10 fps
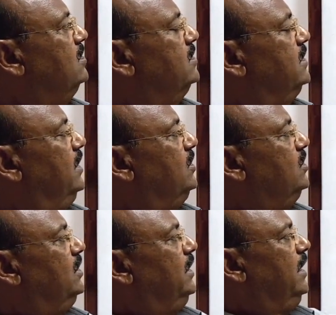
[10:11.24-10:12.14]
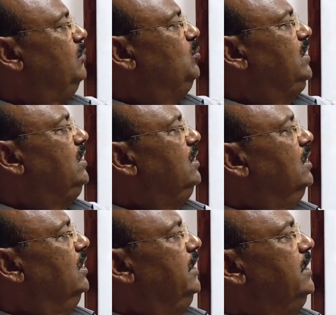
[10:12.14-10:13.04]
set AB
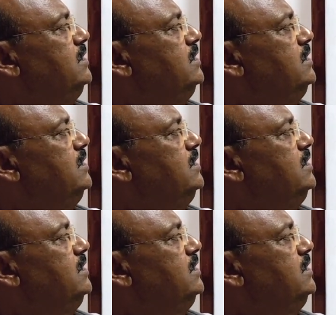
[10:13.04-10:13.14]
is a